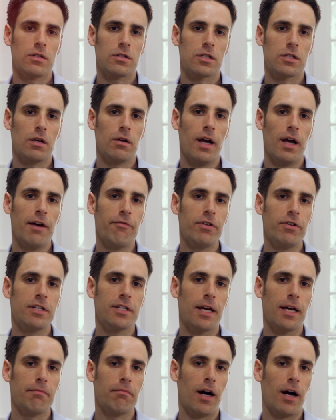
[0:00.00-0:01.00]
So
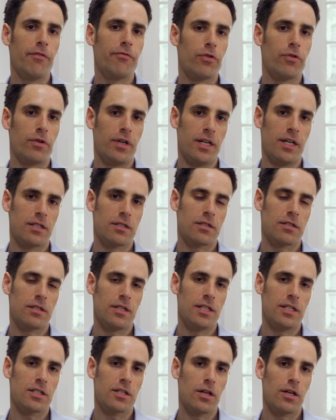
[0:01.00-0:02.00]
everyday mindfulness
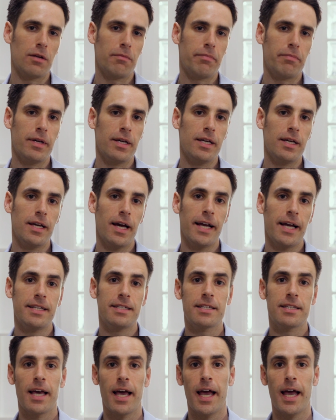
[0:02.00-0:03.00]
is going to be a
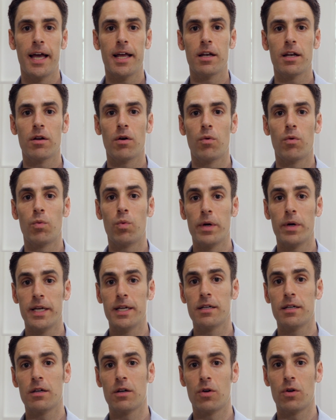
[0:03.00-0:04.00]
10
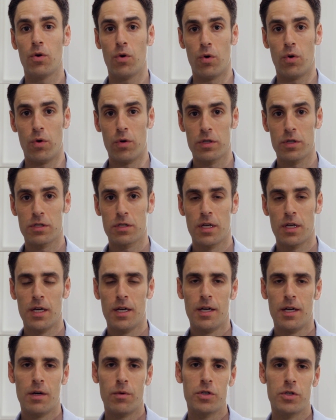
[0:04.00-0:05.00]
week course
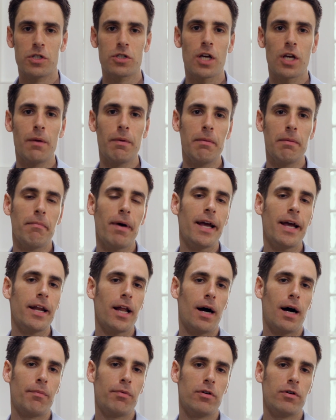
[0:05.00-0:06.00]
which is going to be
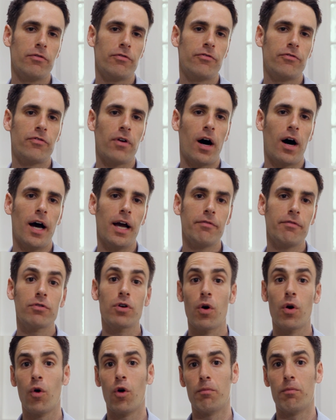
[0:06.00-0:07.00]
made up of
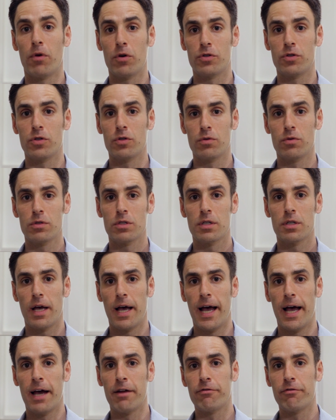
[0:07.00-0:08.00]
five core modules
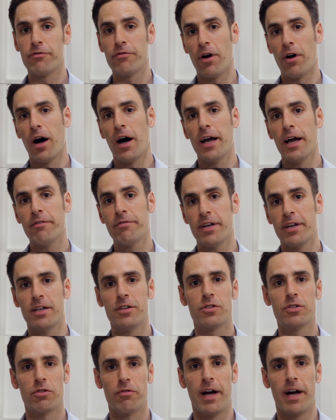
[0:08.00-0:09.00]
and five
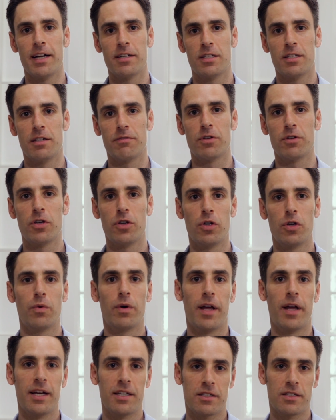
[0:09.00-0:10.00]
interactive
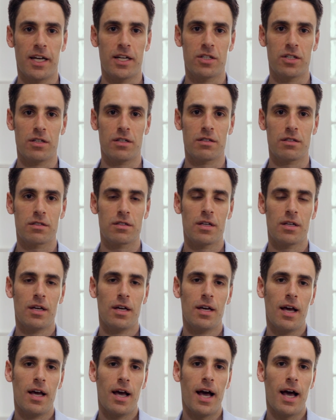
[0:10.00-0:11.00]
Q&A sessions.
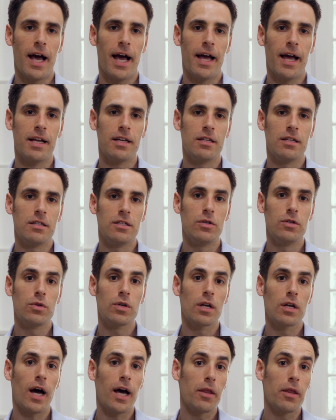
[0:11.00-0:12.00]
And you
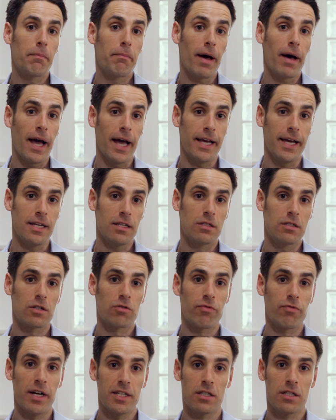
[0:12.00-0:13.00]
can either pay
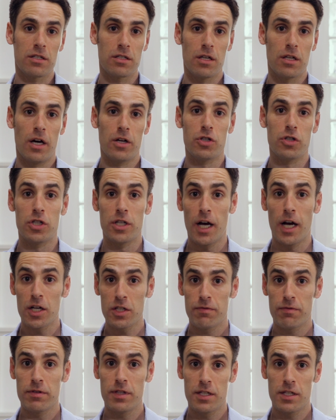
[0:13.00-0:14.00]
to register
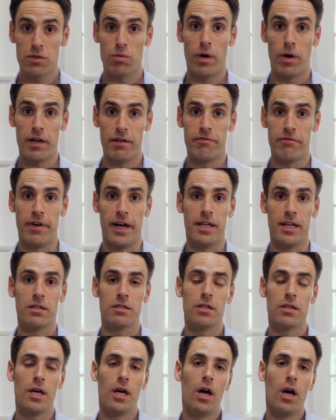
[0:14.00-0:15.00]
just for this one
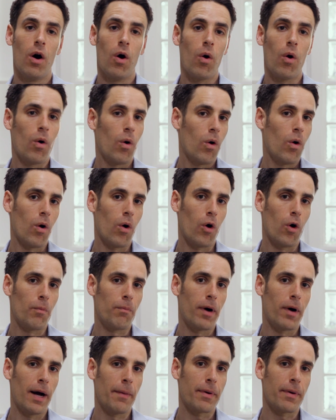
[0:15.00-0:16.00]
event
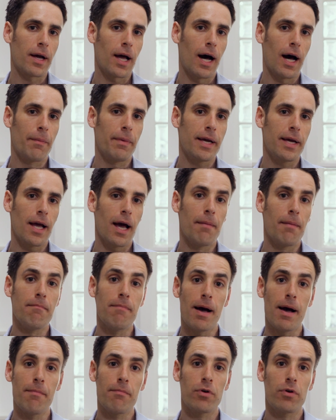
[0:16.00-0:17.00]
or by becoming a
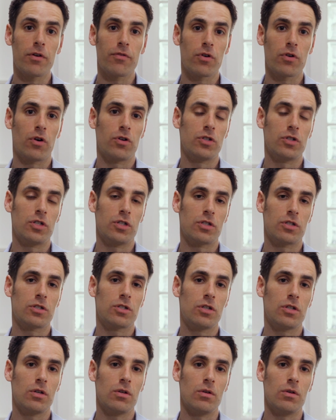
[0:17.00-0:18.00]
member of Conscious
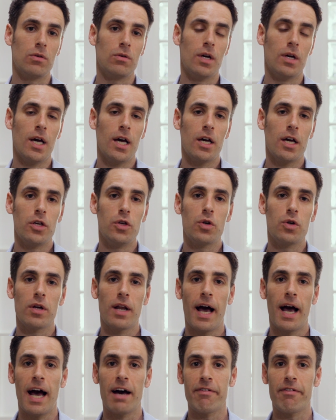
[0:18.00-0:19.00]
2, you
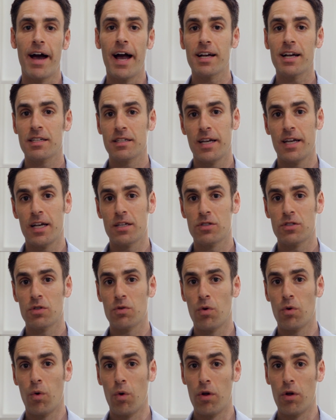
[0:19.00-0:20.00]
can have access
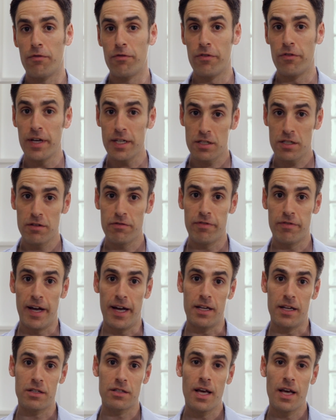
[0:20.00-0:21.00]
to all of this
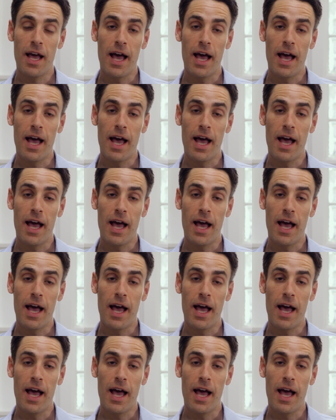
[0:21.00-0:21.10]
event